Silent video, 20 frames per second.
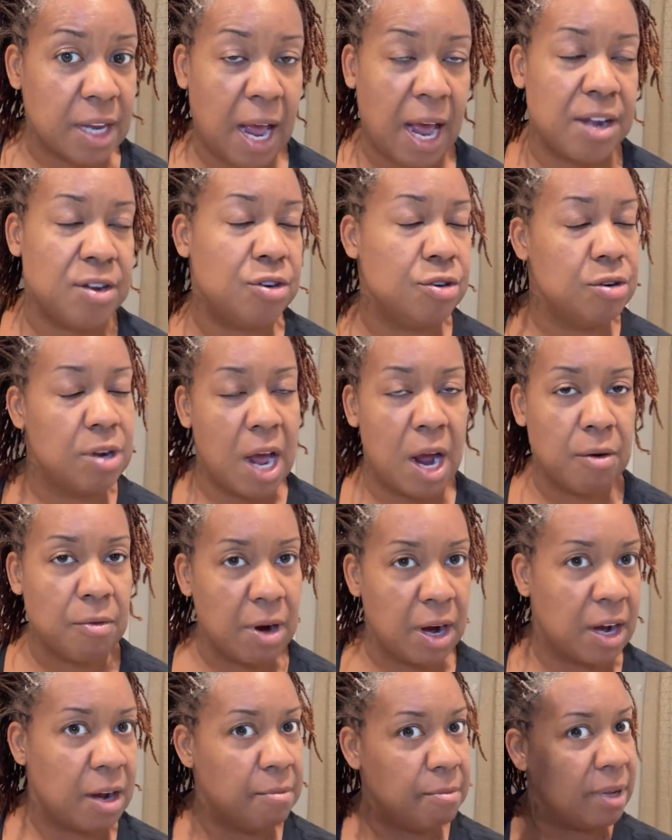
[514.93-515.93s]
I do not
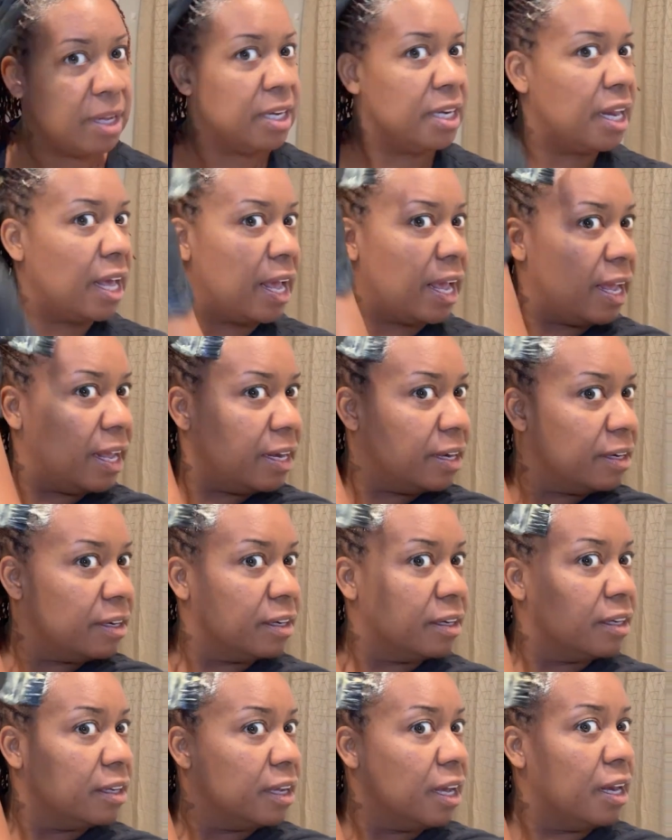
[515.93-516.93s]
recommend that.
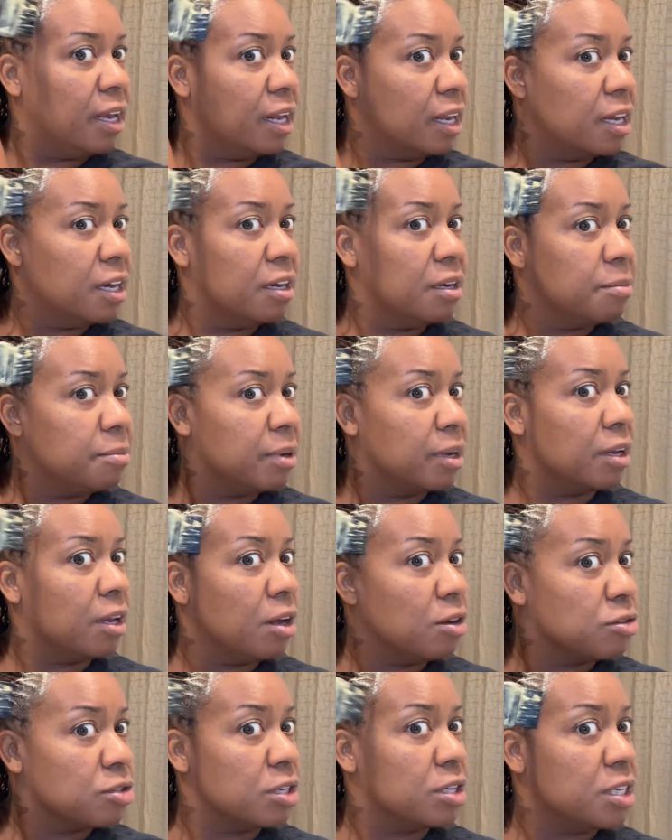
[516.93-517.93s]
And it could have been
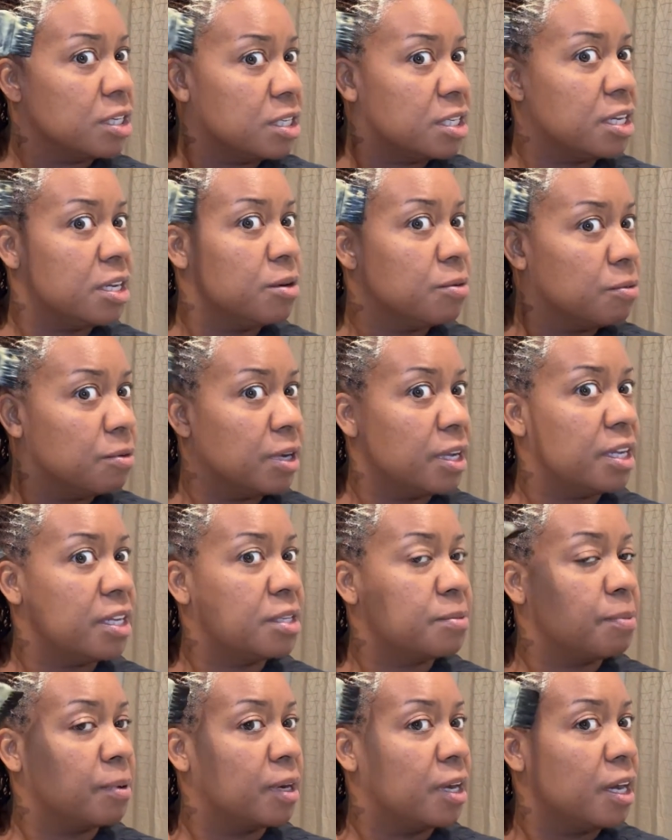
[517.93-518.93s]
closer to 10 weeks
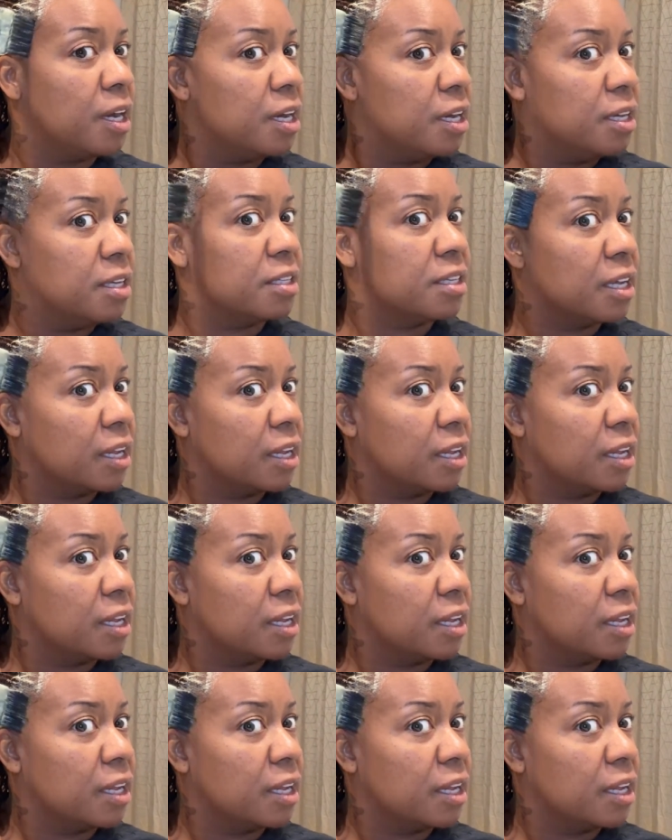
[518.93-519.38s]
because,